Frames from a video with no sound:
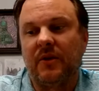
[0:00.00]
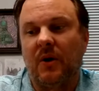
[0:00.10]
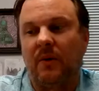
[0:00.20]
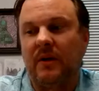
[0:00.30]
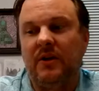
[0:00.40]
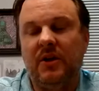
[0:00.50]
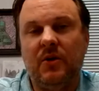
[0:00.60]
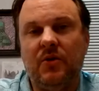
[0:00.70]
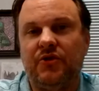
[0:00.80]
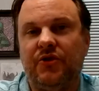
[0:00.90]
So
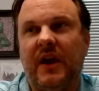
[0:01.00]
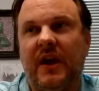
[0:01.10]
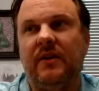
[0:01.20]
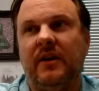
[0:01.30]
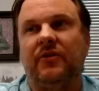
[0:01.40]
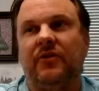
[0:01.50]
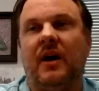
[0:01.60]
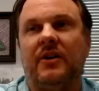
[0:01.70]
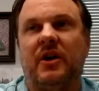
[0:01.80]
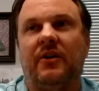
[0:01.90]
huge savings,
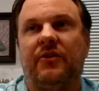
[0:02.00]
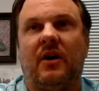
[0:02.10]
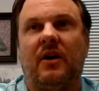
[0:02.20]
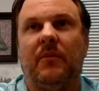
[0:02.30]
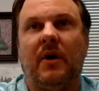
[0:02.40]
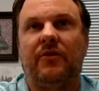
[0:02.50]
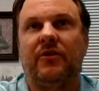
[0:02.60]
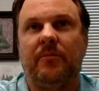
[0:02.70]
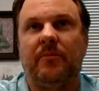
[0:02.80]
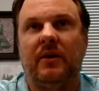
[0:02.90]
not just our
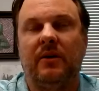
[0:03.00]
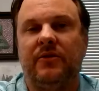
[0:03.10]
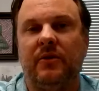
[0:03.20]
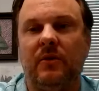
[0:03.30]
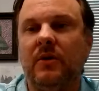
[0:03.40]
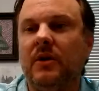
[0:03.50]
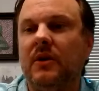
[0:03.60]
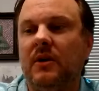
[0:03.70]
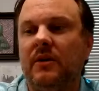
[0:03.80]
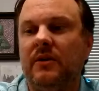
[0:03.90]
monthly bill to
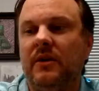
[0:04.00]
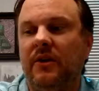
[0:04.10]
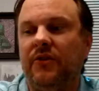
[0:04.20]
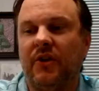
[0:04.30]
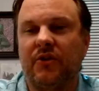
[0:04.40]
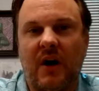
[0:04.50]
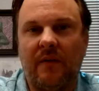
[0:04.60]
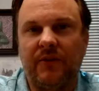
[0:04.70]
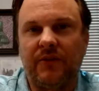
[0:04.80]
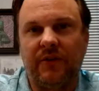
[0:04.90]
the
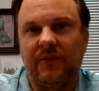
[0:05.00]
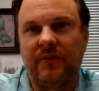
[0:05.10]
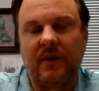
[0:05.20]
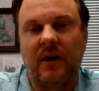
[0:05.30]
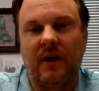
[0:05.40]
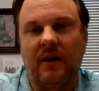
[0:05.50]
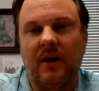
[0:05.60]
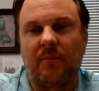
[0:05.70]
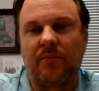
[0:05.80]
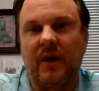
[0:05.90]
central offices
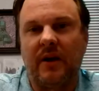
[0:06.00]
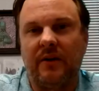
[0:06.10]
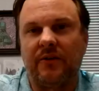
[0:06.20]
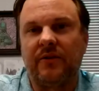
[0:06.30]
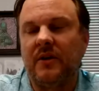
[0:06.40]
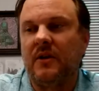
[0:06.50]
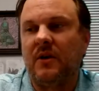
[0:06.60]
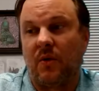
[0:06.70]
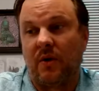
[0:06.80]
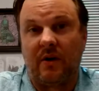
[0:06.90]
operators
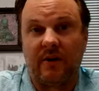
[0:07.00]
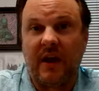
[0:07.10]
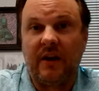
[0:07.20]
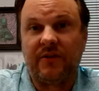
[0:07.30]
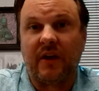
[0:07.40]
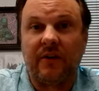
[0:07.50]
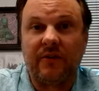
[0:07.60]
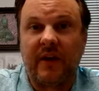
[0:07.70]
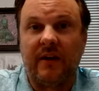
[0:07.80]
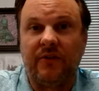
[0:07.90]
or our data
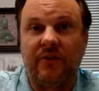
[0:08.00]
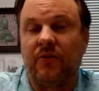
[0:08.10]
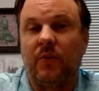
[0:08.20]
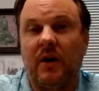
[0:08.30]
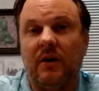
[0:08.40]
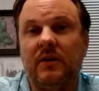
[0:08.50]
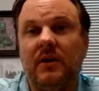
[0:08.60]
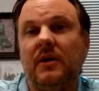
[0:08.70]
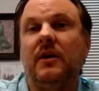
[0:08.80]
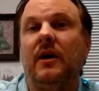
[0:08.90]
centers, that is as
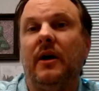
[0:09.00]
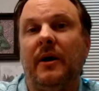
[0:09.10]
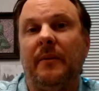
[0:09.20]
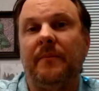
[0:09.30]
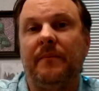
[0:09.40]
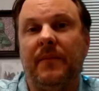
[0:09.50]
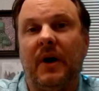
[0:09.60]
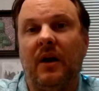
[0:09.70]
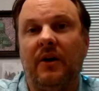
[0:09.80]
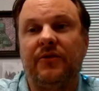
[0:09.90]
well,
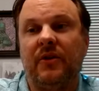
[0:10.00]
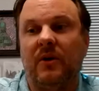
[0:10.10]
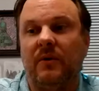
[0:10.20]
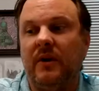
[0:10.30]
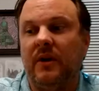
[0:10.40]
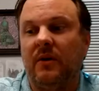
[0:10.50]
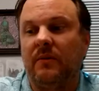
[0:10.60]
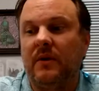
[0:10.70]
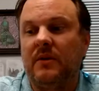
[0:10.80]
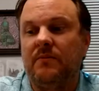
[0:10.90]
but also,
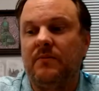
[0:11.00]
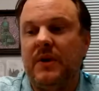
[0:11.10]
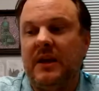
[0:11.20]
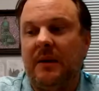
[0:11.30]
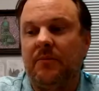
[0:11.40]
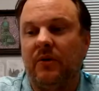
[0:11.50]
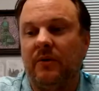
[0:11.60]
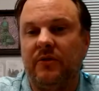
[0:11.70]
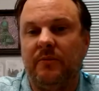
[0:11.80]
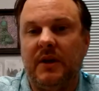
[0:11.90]
being
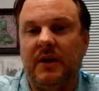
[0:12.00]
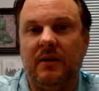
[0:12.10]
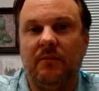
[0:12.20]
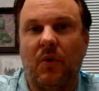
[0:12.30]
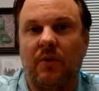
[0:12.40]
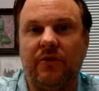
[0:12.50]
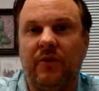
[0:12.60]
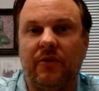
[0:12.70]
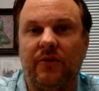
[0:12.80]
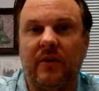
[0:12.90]
able to be more
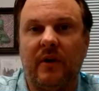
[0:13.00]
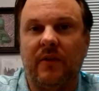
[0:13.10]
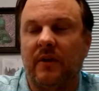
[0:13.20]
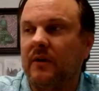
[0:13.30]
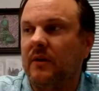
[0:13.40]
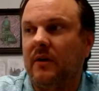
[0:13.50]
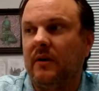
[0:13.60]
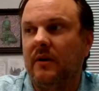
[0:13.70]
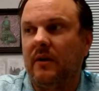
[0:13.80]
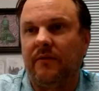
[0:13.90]
stewards of
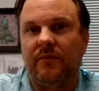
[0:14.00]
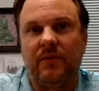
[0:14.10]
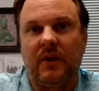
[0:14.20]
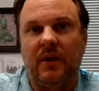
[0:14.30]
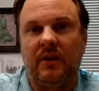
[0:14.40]
our